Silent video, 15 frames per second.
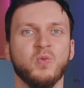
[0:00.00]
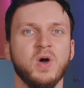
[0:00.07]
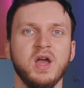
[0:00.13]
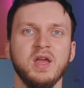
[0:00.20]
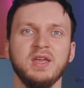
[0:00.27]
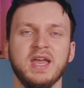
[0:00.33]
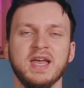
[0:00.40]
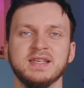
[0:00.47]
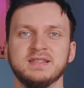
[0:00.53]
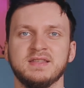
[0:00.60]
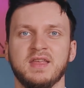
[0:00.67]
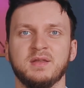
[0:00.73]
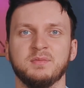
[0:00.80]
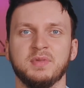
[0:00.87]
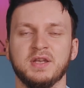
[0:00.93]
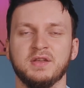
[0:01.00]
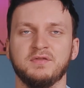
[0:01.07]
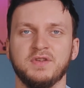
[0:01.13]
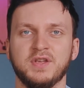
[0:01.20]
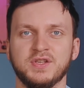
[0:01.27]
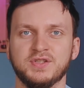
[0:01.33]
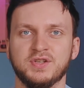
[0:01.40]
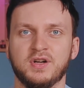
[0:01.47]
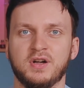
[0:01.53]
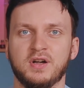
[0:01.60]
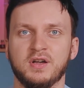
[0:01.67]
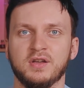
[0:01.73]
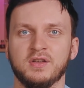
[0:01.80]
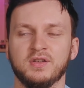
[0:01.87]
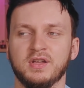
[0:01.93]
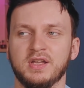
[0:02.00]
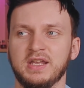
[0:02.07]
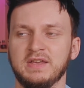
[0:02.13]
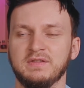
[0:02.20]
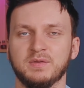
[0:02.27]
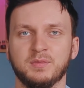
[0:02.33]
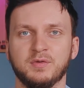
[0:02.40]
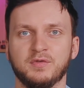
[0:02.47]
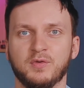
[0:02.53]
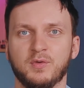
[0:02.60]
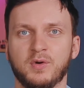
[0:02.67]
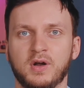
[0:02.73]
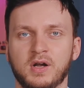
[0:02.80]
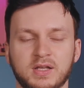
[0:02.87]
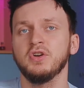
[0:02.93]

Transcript: Why hasn't that been a feature even before?